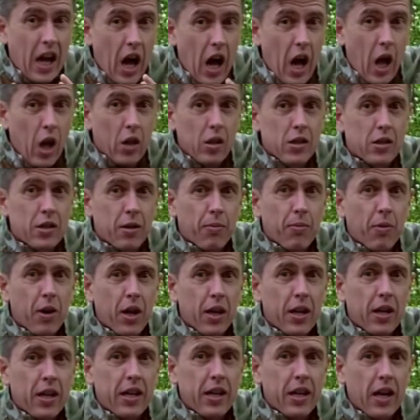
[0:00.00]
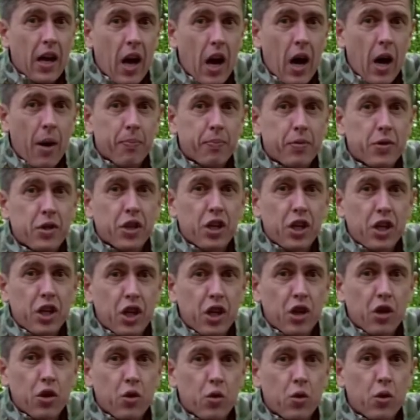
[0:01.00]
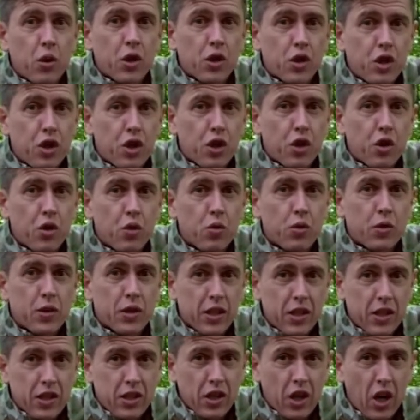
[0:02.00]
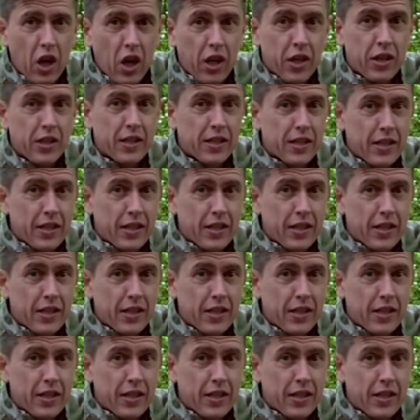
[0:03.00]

ultimately up to you to decide.